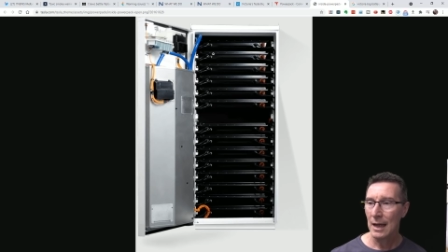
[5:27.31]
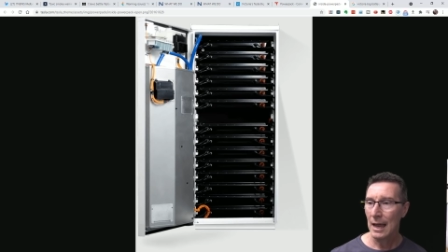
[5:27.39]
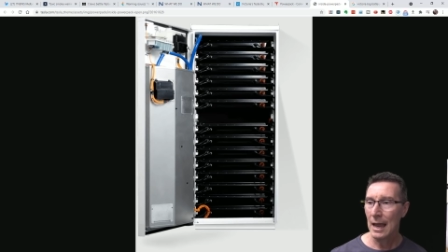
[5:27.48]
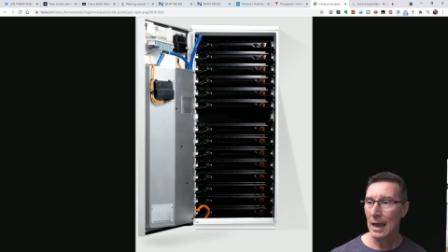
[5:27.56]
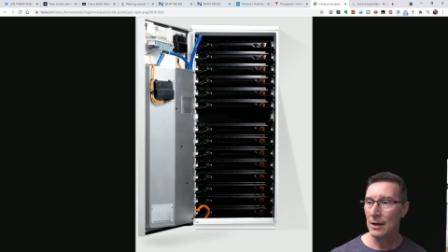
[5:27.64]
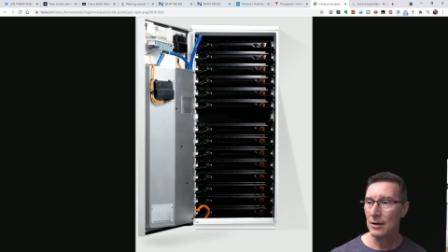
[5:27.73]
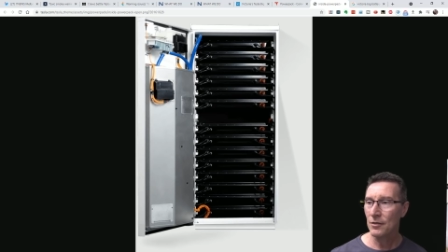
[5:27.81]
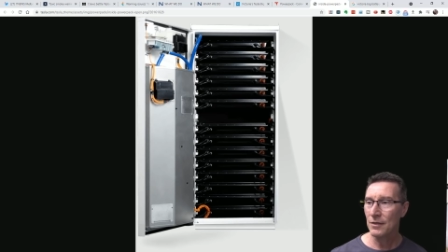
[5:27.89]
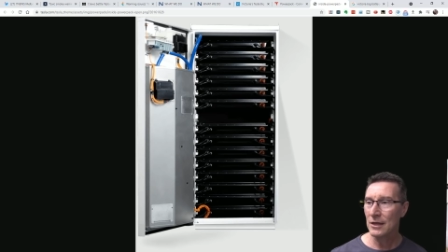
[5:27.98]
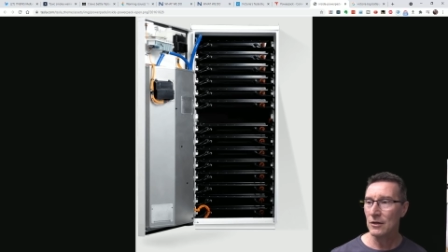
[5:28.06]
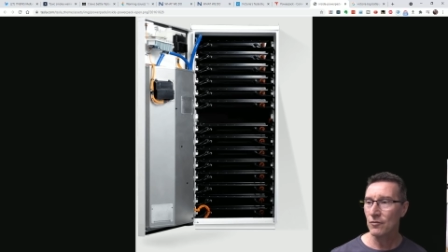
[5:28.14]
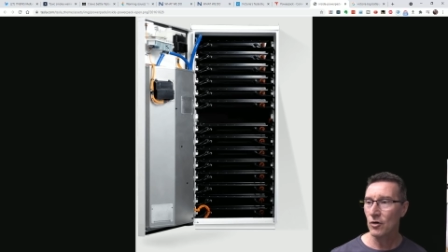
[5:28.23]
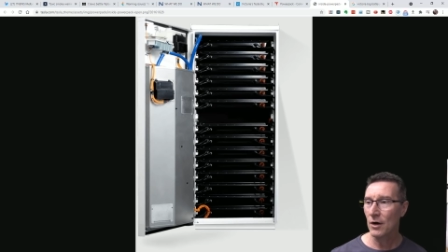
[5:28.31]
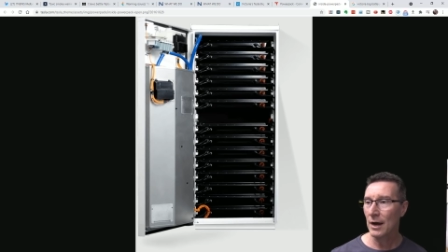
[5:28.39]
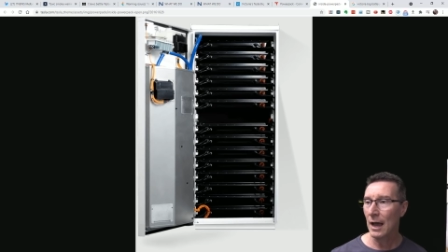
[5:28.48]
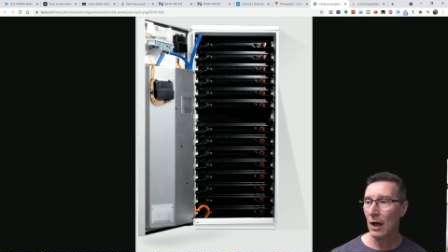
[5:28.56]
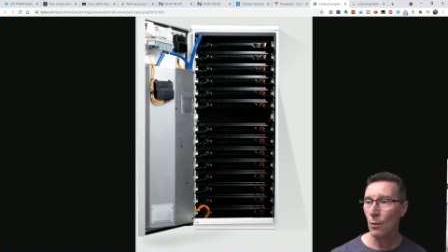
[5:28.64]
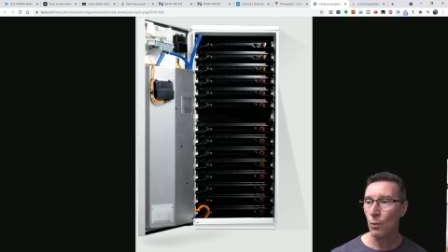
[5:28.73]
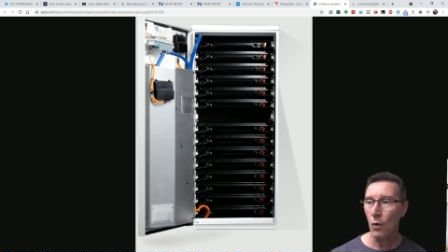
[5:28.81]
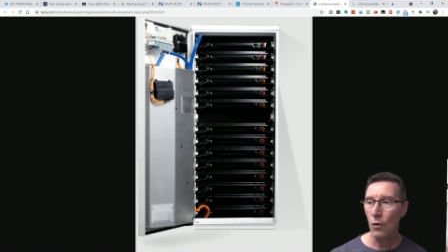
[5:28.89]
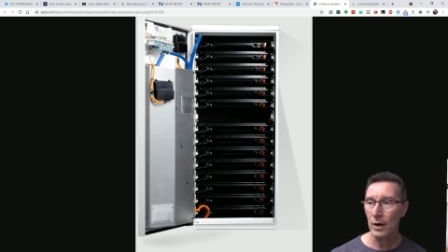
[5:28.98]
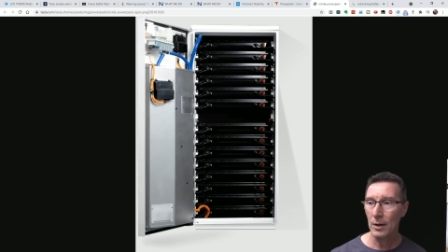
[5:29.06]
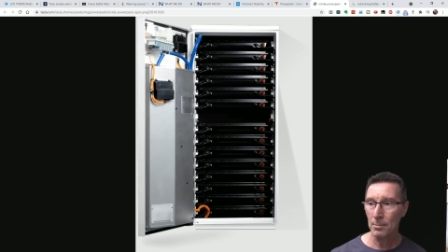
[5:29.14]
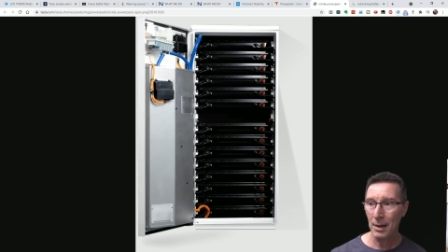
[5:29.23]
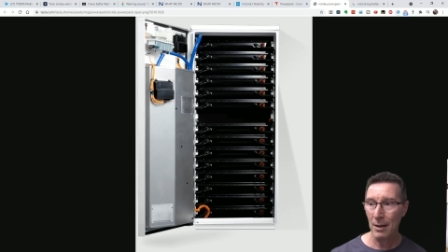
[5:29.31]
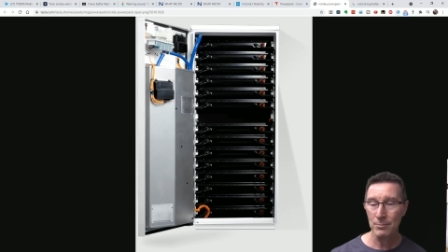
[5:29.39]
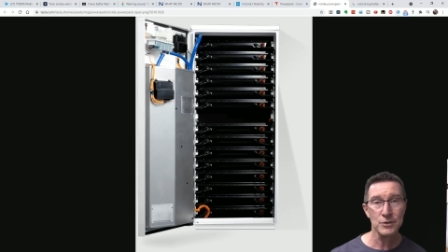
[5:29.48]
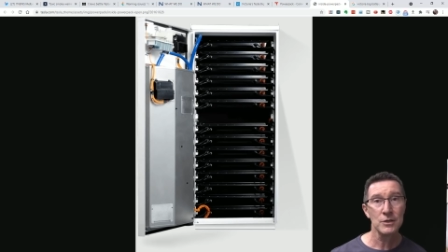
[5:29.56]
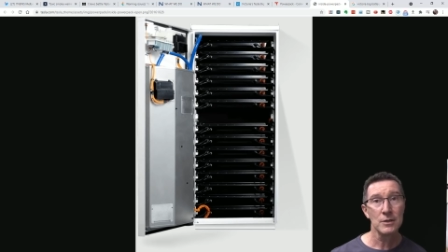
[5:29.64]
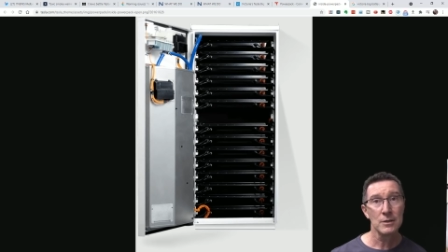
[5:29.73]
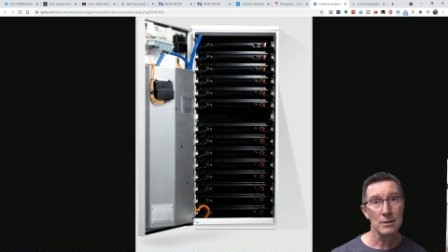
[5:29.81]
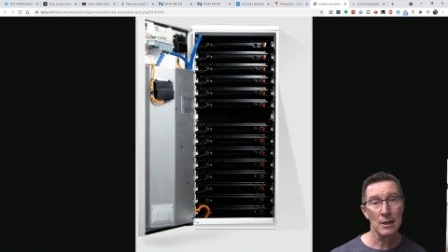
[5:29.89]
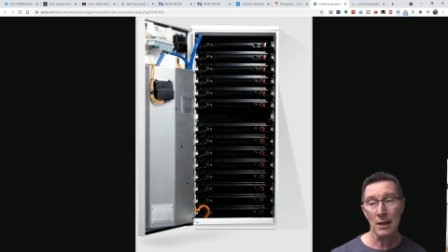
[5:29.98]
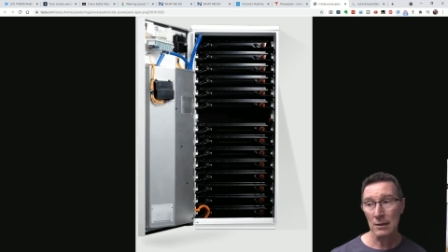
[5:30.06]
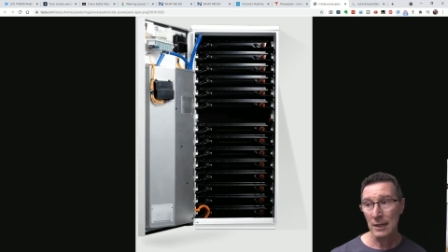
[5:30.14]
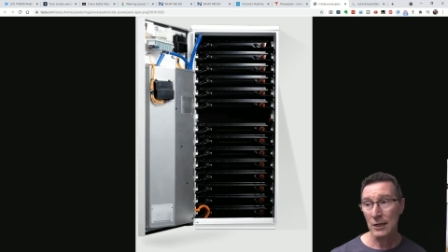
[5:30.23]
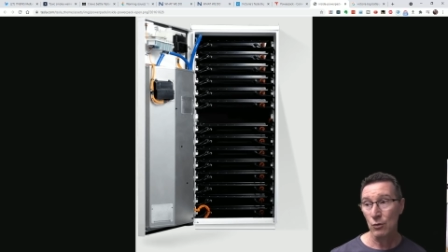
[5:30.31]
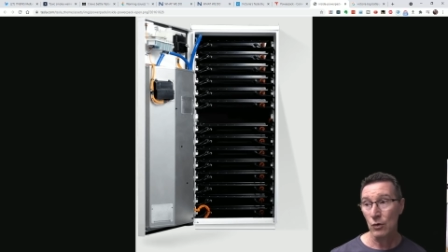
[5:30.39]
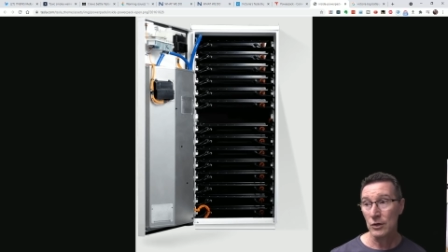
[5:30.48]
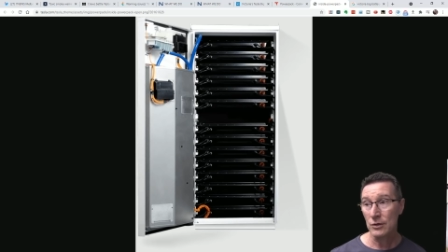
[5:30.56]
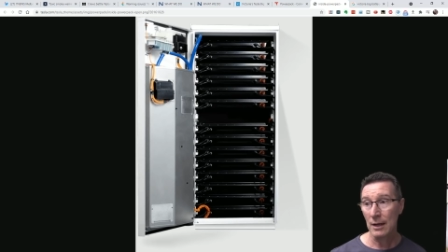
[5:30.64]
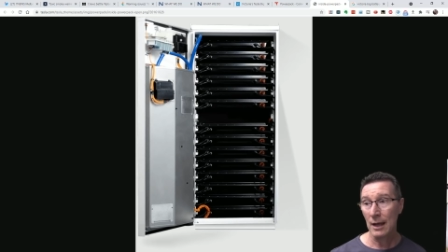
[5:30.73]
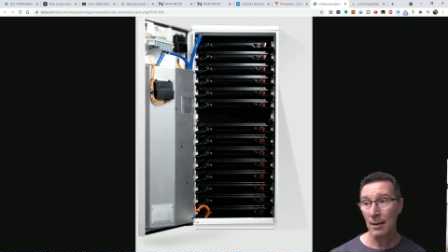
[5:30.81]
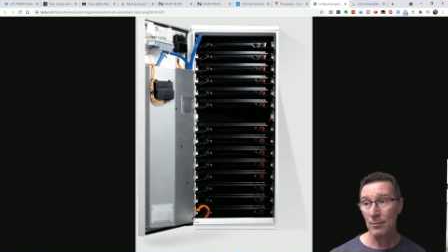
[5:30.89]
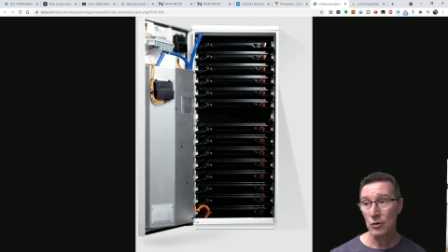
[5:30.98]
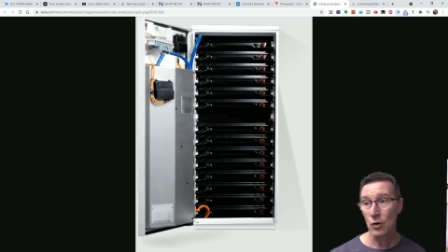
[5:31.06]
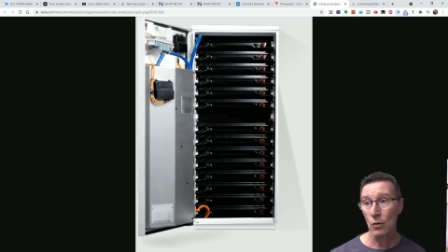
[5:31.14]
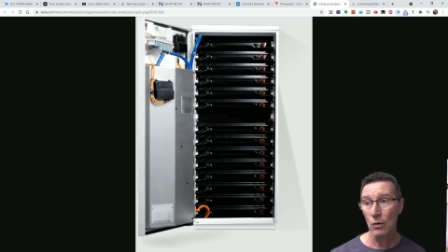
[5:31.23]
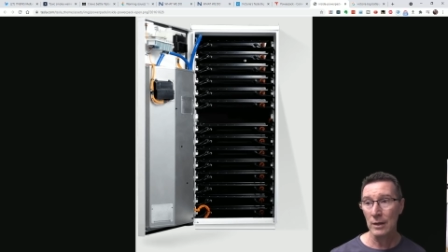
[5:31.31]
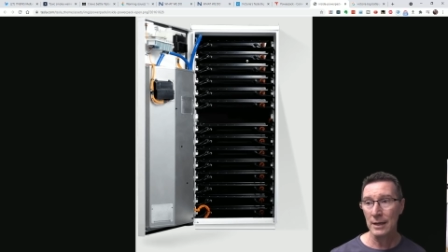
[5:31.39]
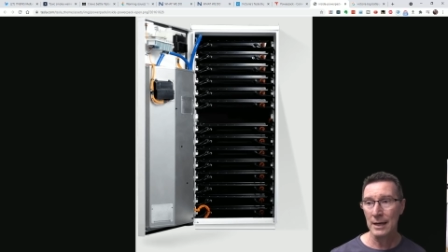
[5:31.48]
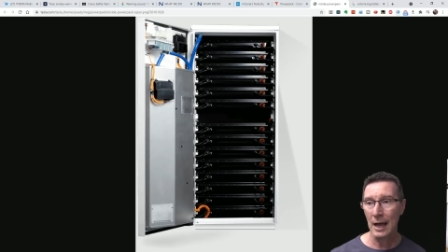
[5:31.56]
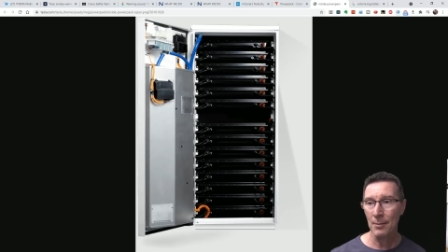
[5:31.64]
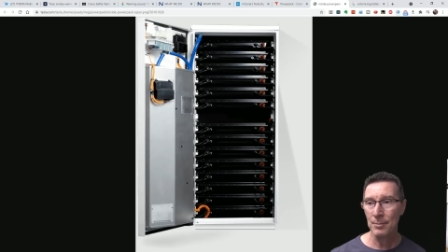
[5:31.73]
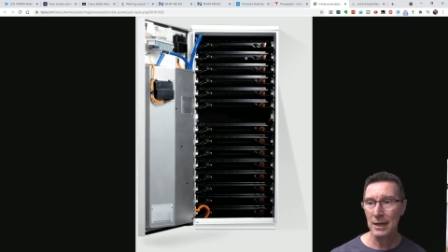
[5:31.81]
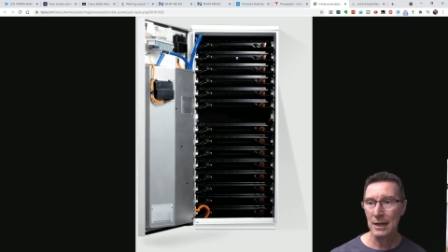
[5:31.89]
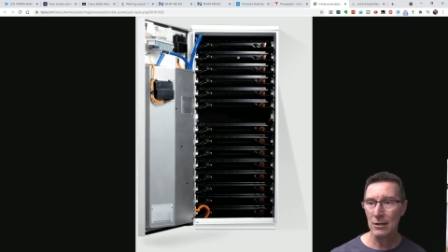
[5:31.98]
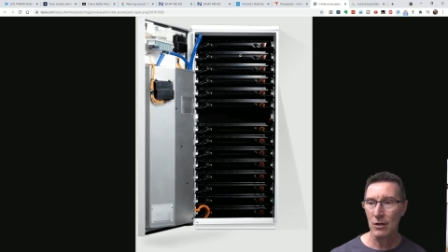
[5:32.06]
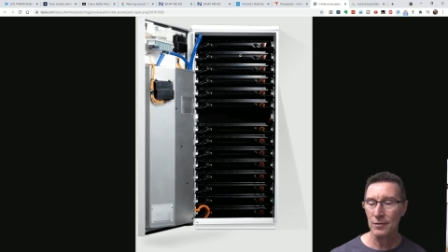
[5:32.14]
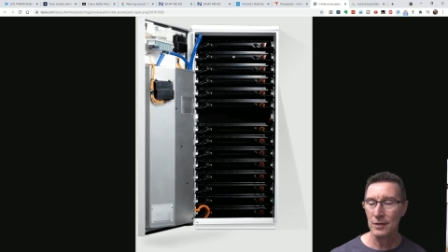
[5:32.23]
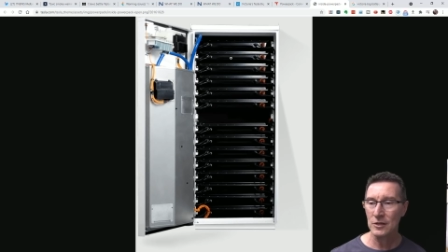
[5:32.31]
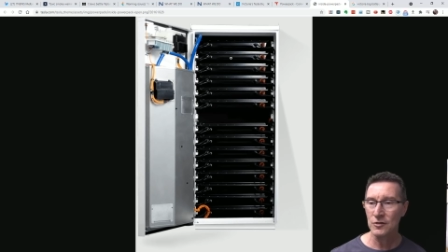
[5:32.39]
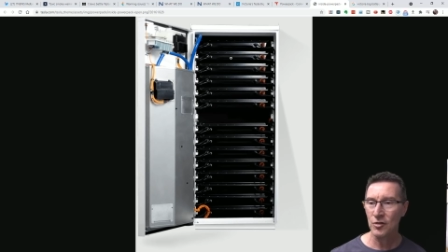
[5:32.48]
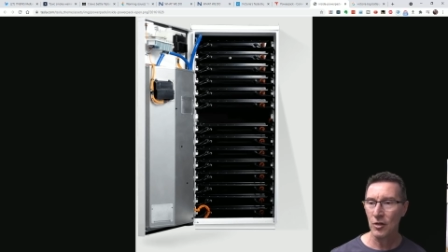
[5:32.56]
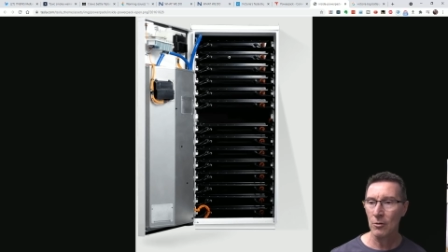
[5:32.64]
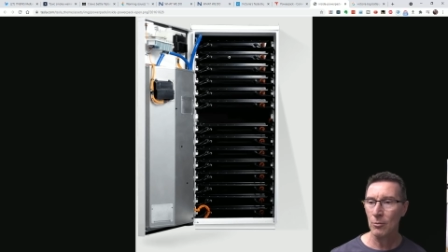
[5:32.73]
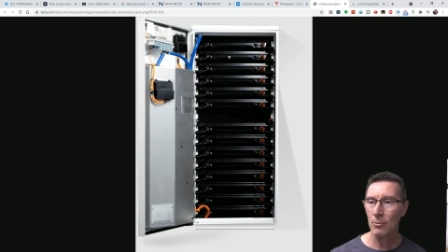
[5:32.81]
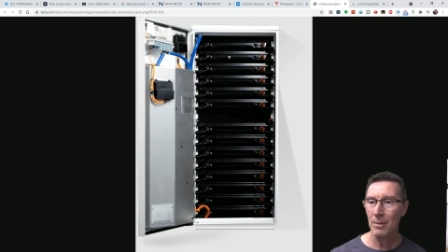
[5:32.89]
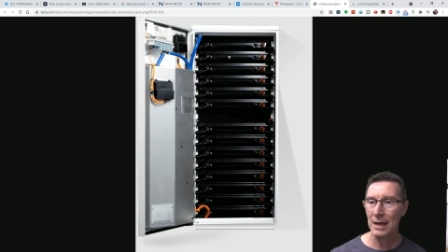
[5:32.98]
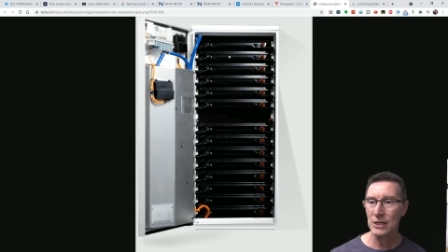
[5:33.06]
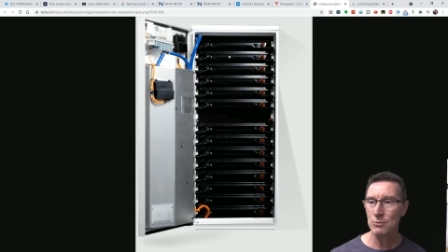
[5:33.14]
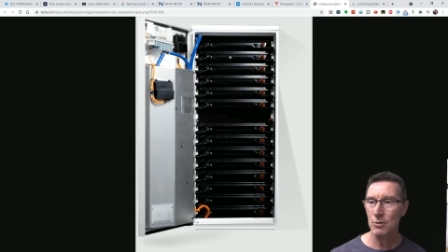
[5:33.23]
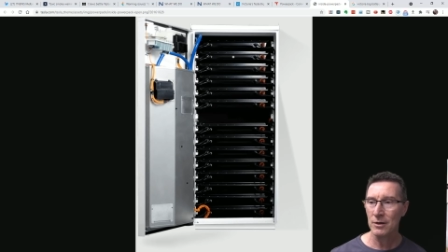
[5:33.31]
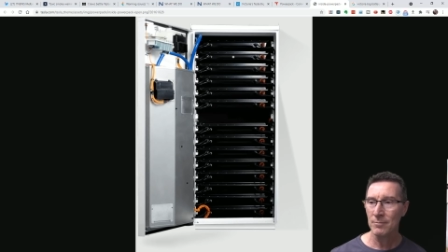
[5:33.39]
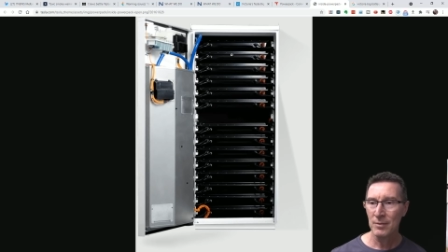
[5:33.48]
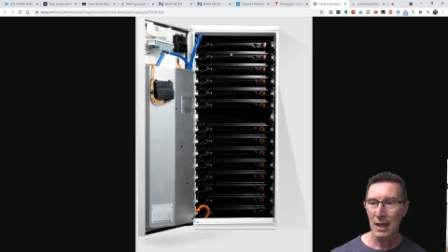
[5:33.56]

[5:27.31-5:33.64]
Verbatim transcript: And then you've got uh, water pumped uh, liquid um, cooling up here like this, thermal management.